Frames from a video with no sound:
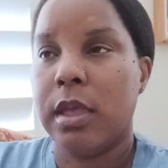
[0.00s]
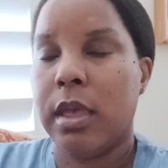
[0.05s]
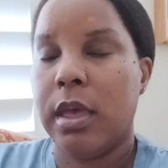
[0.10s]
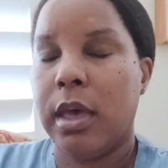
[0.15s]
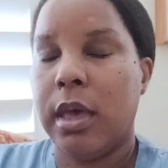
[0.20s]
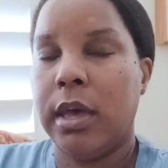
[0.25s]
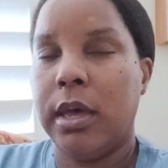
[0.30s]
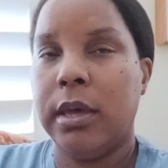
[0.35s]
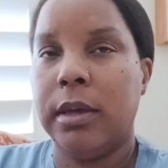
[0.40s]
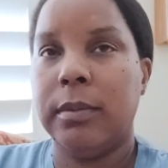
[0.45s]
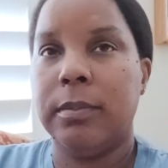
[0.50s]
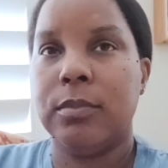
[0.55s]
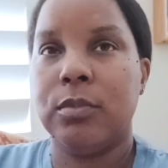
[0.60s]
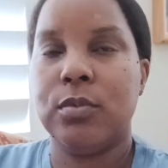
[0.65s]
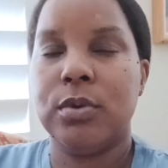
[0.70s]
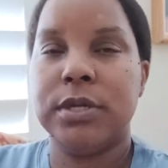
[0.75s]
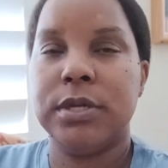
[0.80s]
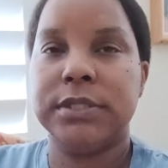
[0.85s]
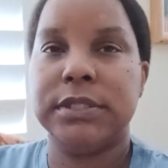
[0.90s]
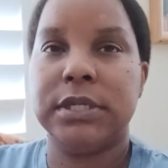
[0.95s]

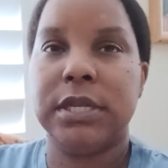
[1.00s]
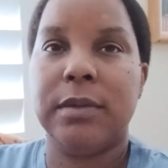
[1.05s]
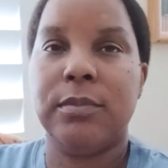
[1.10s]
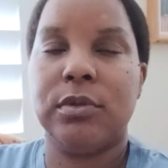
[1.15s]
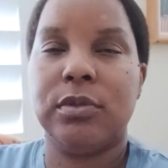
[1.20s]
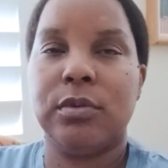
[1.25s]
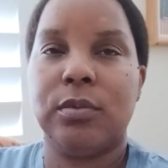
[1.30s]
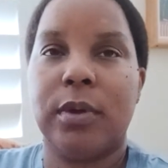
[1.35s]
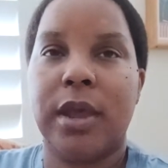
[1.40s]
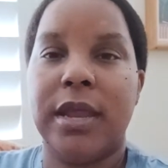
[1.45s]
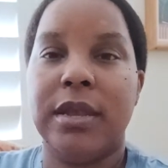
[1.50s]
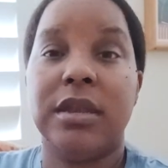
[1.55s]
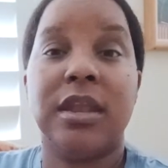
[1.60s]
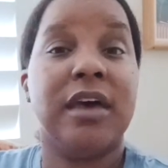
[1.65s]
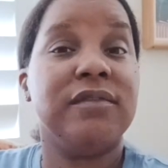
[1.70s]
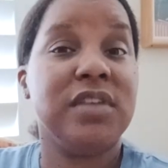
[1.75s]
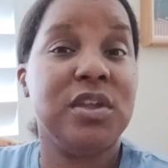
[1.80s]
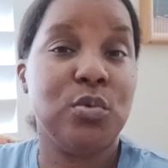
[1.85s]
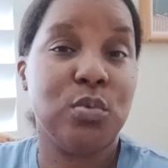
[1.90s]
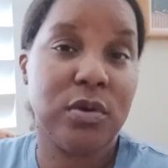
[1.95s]
what is the name of the ride?
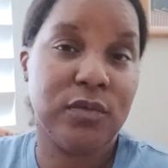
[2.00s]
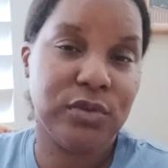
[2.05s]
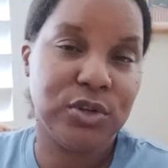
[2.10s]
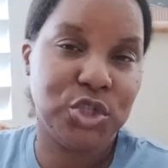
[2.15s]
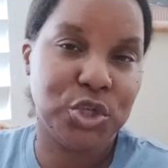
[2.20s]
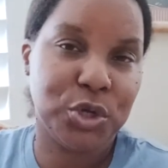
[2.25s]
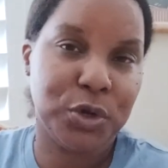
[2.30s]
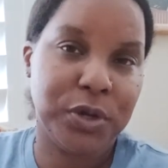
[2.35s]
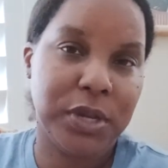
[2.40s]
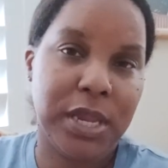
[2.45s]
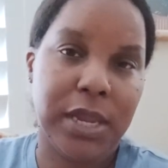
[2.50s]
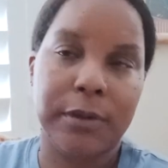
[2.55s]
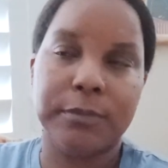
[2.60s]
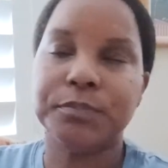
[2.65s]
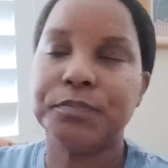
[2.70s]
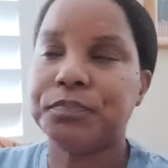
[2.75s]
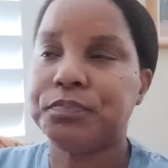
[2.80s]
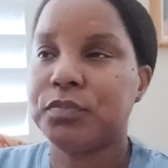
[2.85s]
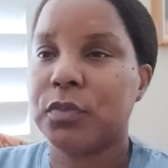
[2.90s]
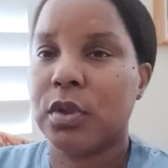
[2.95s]
Navi River Journey
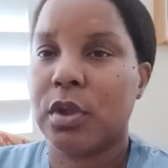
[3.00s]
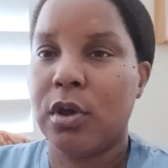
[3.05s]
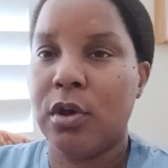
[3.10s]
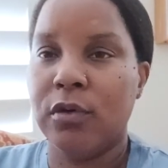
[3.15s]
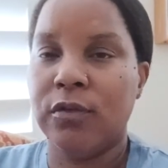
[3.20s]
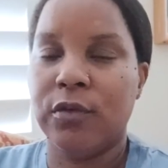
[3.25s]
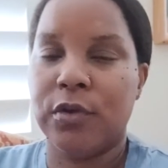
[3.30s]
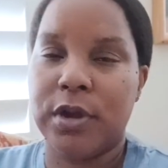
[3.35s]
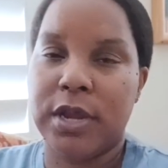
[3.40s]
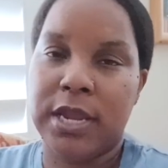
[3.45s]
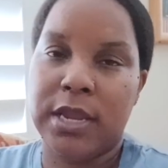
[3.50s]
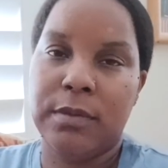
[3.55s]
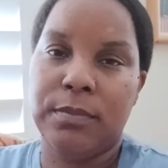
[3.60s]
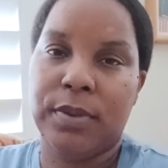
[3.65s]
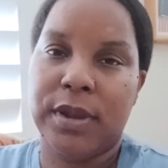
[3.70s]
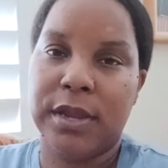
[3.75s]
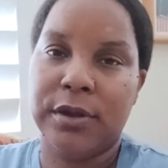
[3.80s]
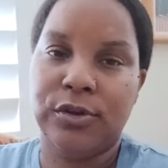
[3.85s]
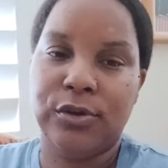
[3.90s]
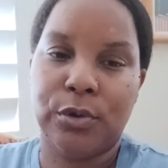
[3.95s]
over in
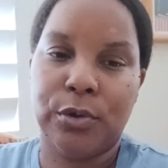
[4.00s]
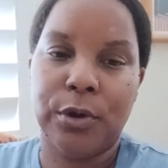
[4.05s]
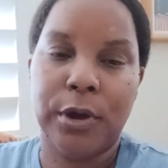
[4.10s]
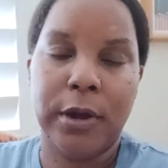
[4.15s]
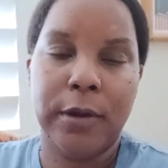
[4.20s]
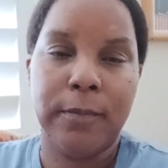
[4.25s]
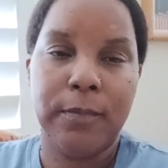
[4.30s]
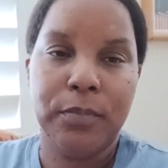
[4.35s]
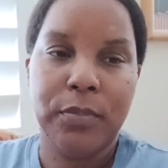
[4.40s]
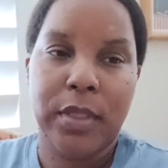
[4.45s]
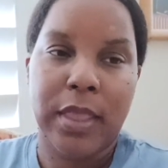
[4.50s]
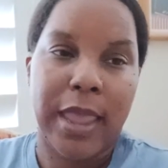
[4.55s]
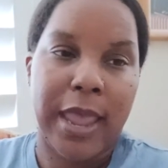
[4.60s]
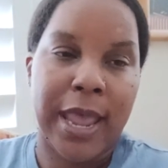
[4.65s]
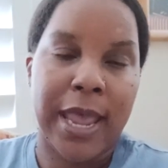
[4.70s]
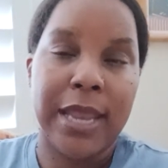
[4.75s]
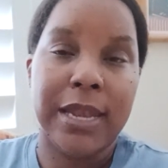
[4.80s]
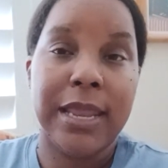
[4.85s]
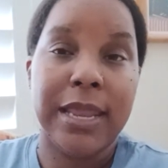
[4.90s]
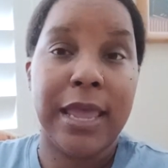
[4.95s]
Pandora. At